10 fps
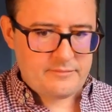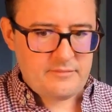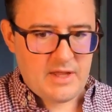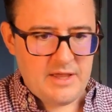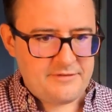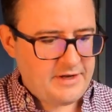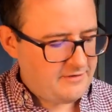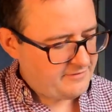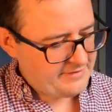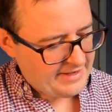That's D
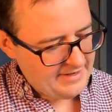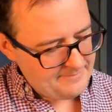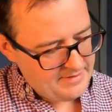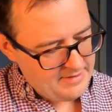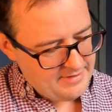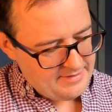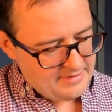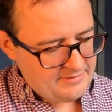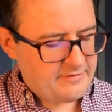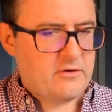to C.
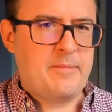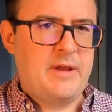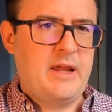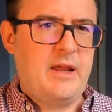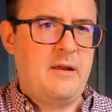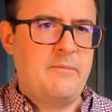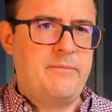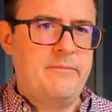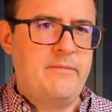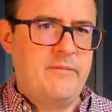This has got to be
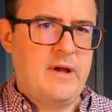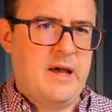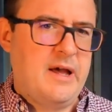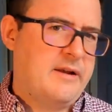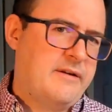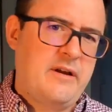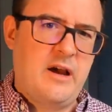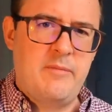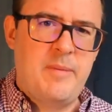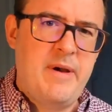
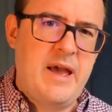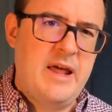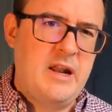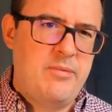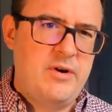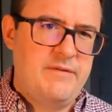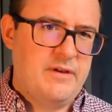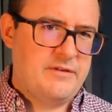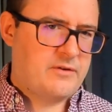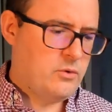kind of prepared in the
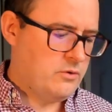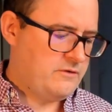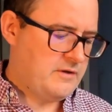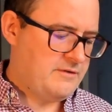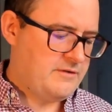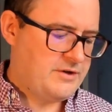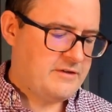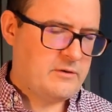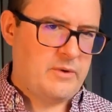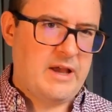previous chord. So this
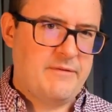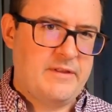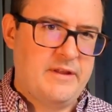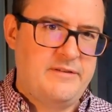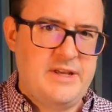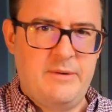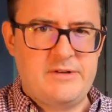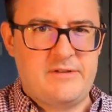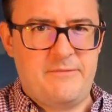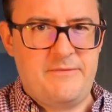suggests that we have the D,
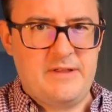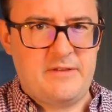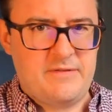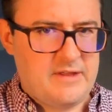which is the fifth of